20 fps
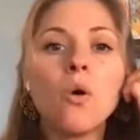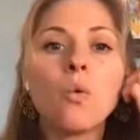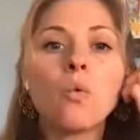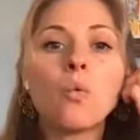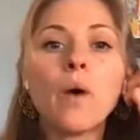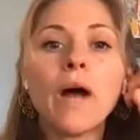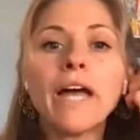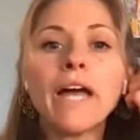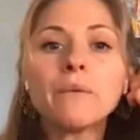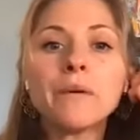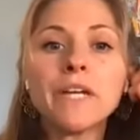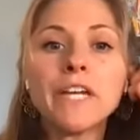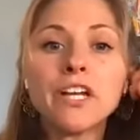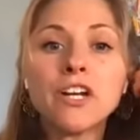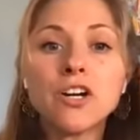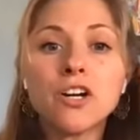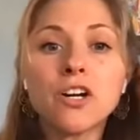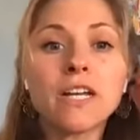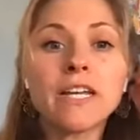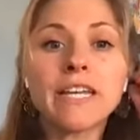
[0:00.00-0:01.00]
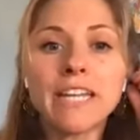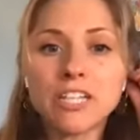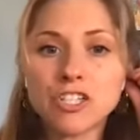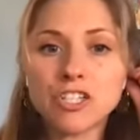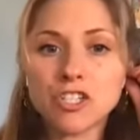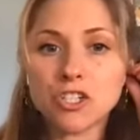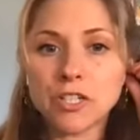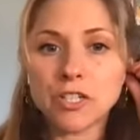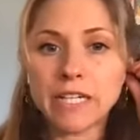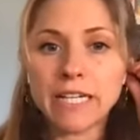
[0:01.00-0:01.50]
When we cook
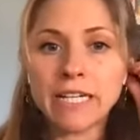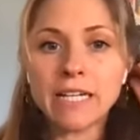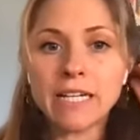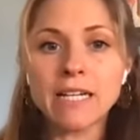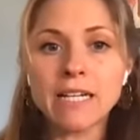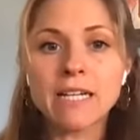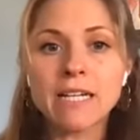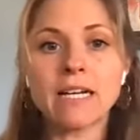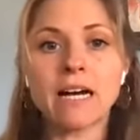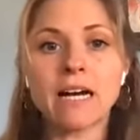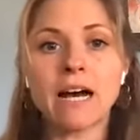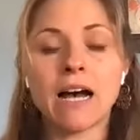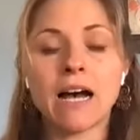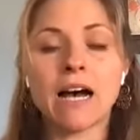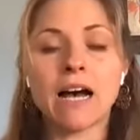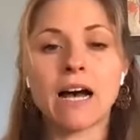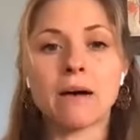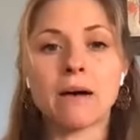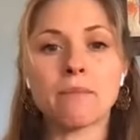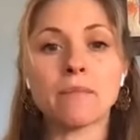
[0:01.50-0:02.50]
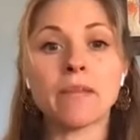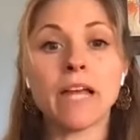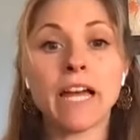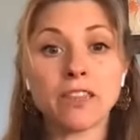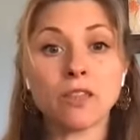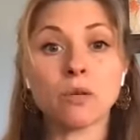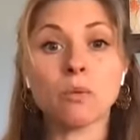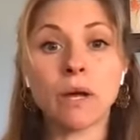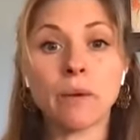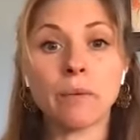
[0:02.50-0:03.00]
kitchari,
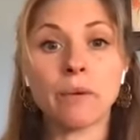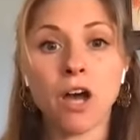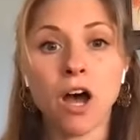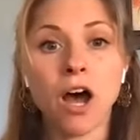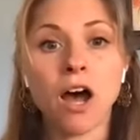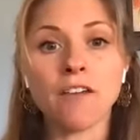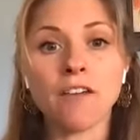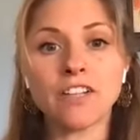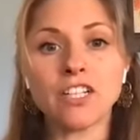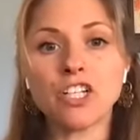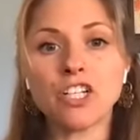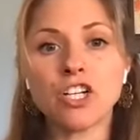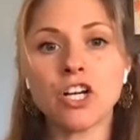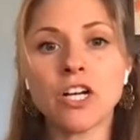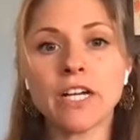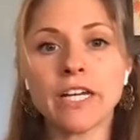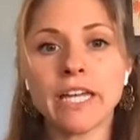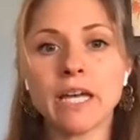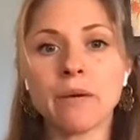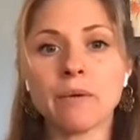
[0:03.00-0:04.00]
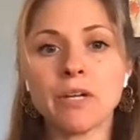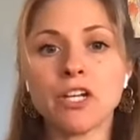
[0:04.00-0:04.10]
like the way we often cook it,